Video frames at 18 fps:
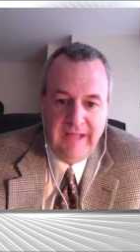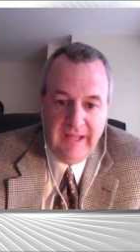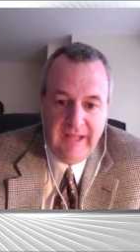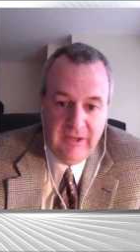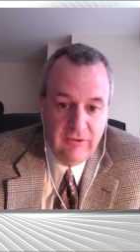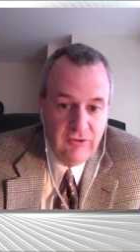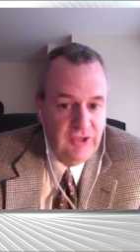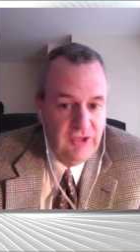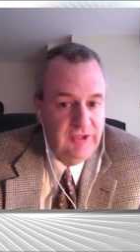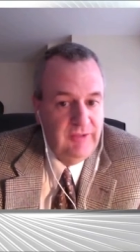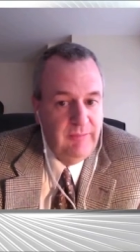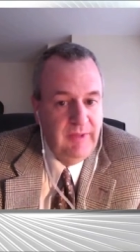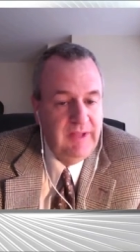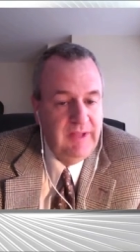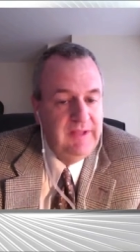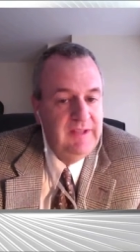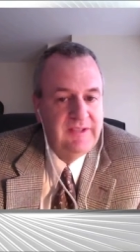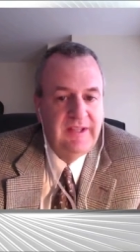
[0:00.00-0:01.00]
energy
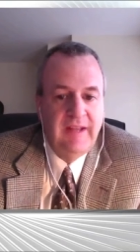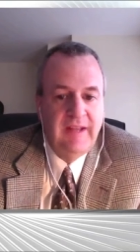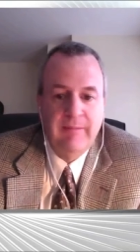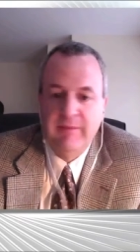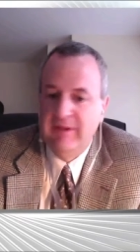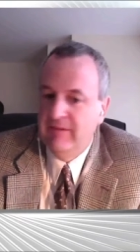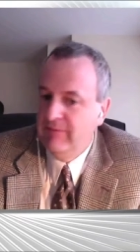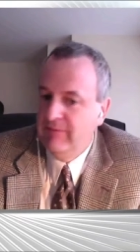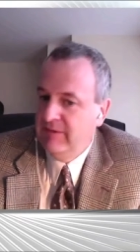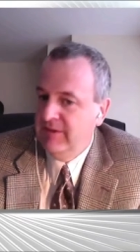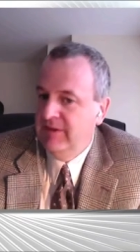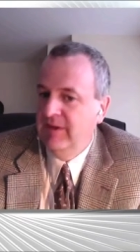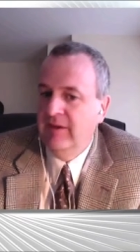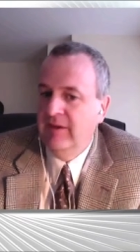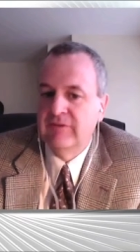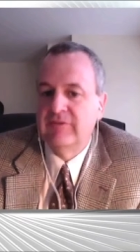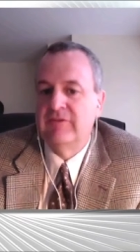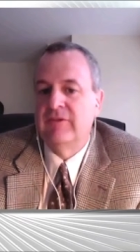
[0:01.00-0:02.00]
demanding step and everything else.